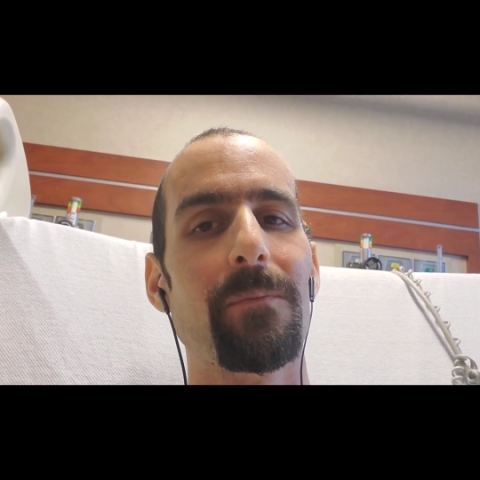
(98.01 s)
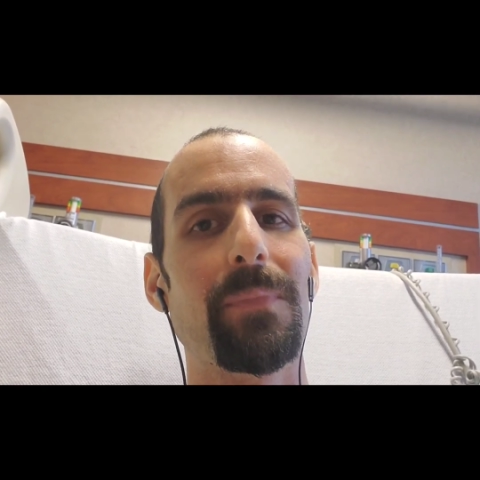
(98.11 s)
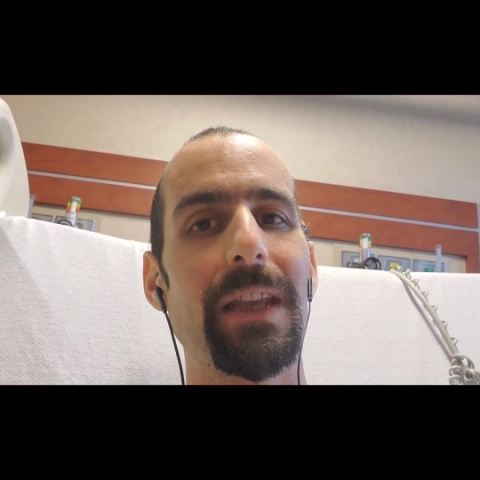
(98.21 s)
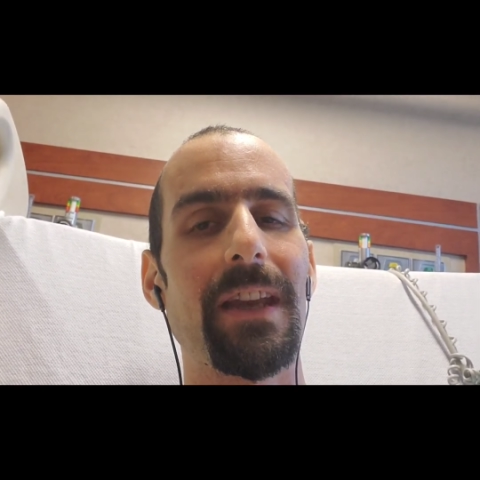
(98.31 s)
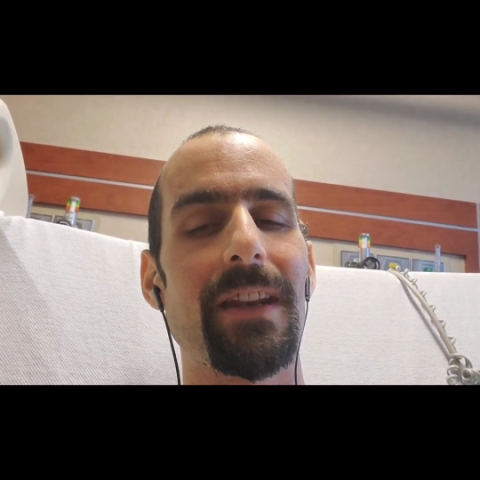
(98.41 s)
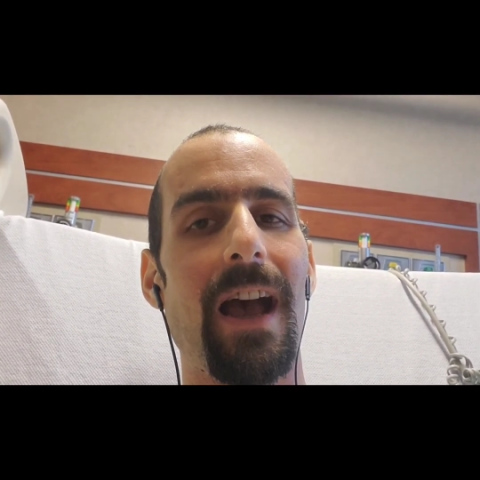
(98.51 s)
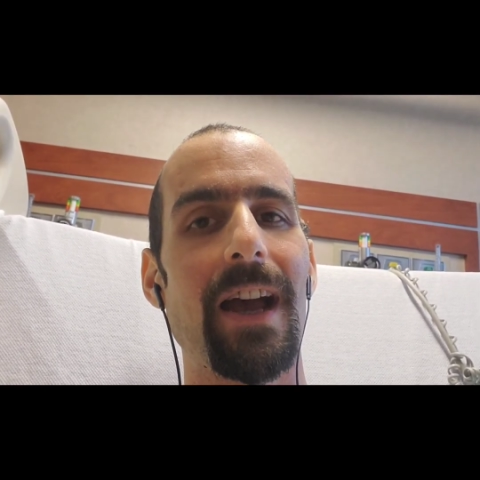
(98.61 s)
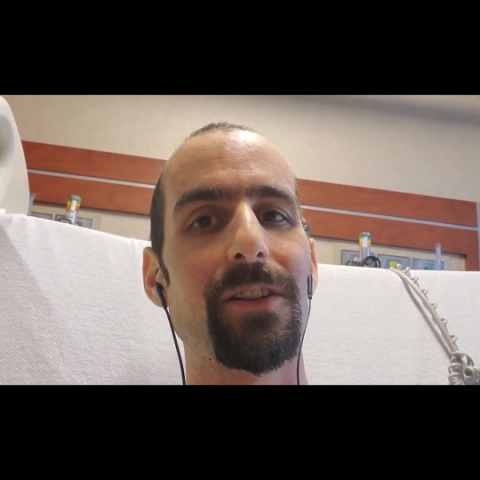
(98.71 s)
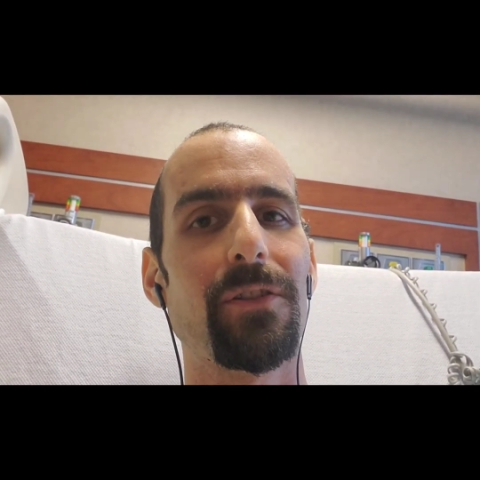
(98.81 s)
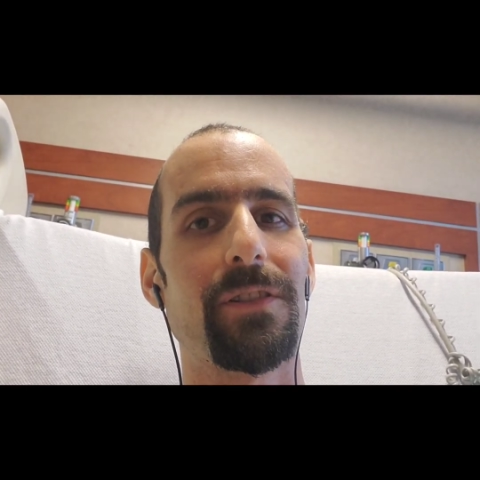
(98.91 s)
begin
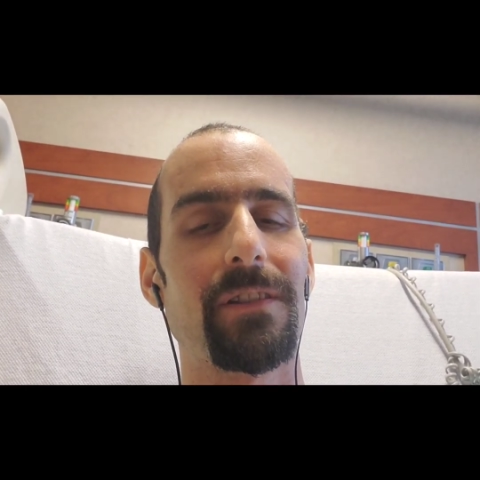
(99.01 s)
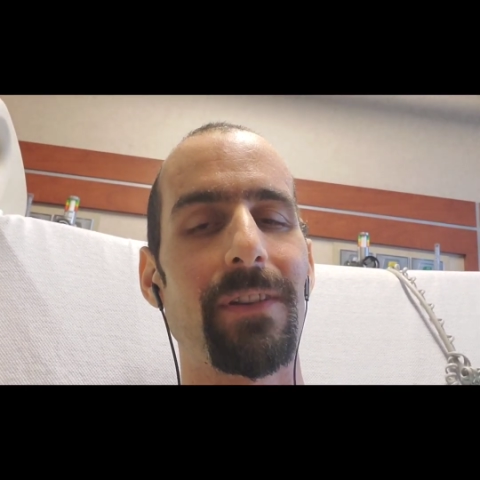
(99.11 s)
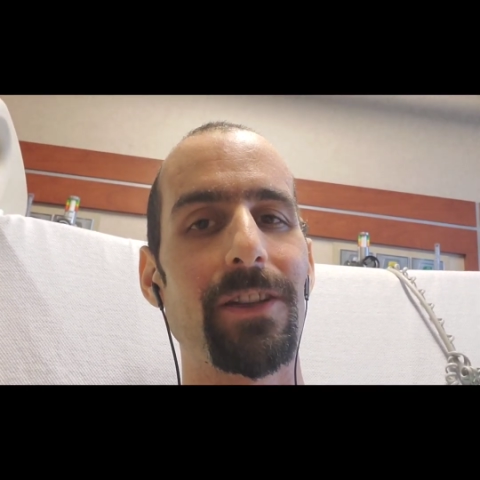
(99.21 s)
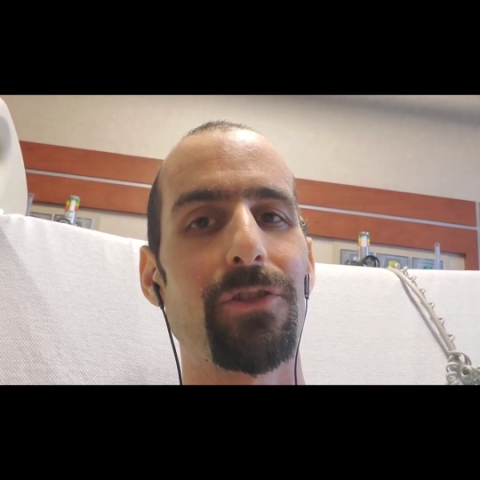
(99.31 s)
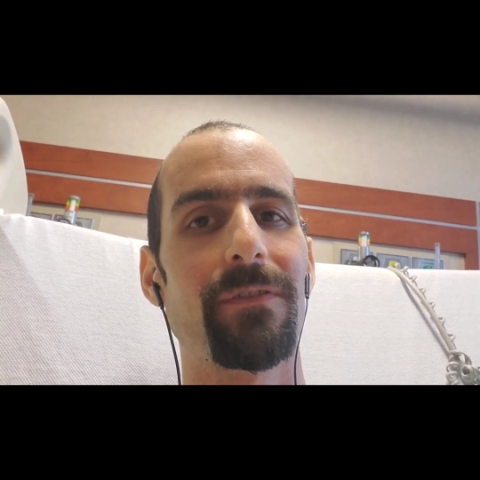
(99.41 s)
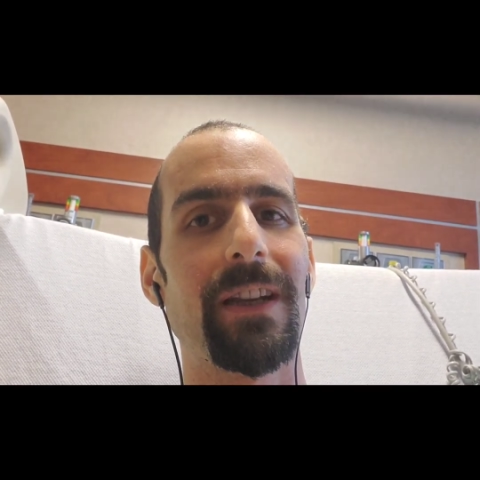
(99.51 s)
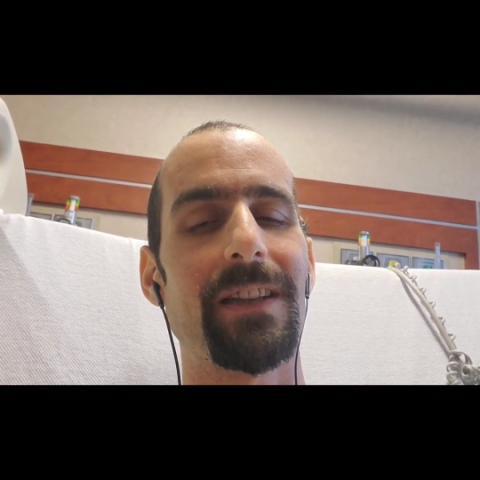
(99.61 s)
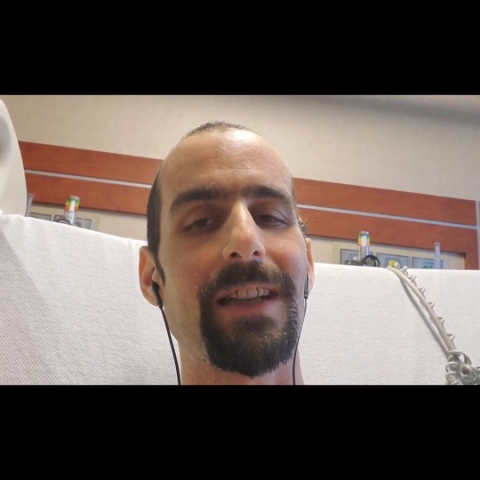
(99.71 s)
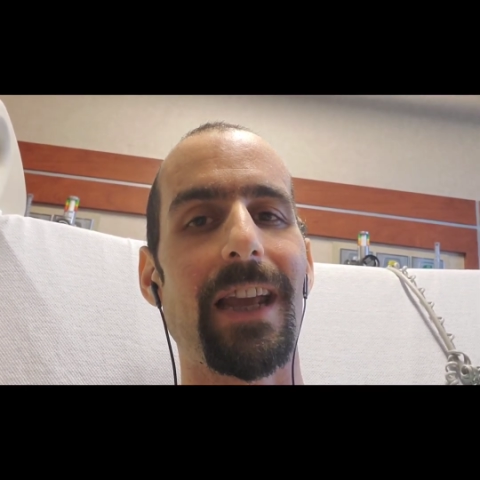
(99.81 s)
high dose of intravenous